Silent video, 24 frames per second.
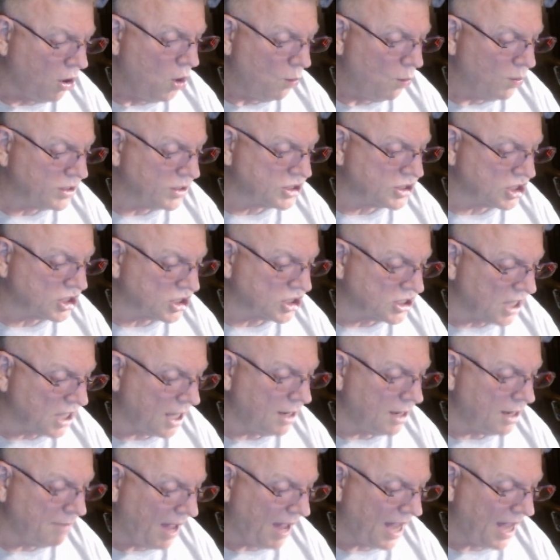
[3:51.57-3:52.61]
which the
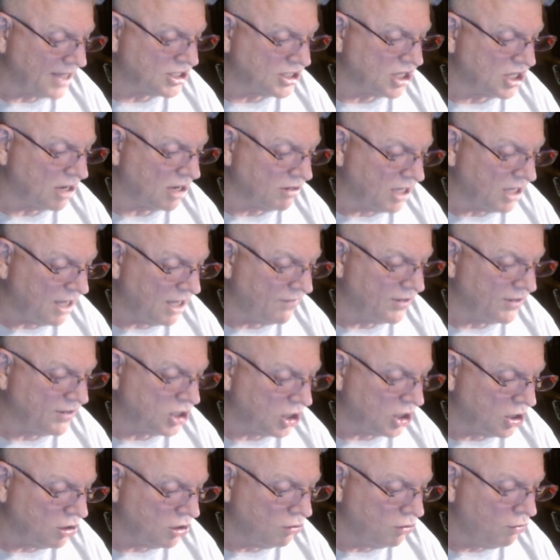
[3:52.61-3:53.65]
Son of Man shall give
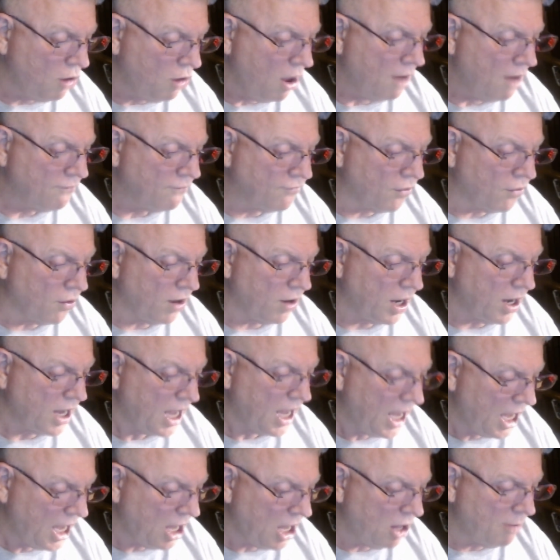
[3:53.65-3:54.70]
unto you, for
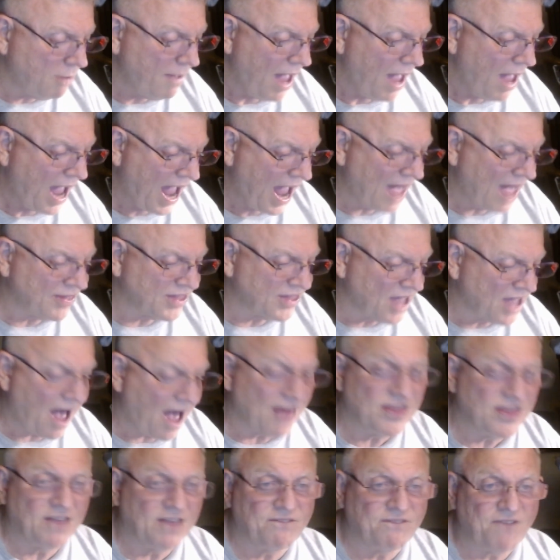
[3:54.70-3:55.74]
him hath
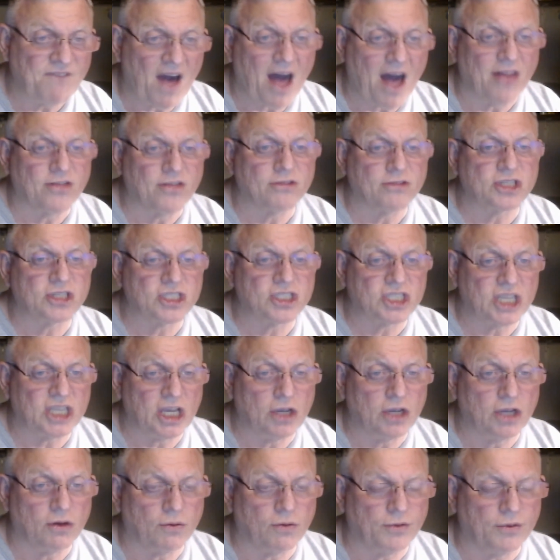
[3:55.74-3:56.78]
God the Father
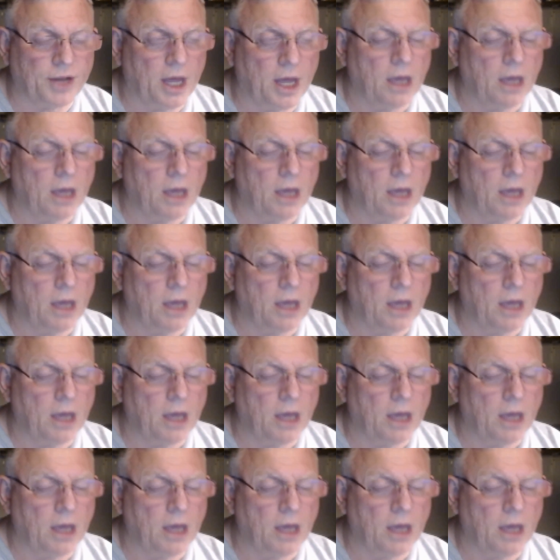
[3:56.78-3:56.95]
sealed."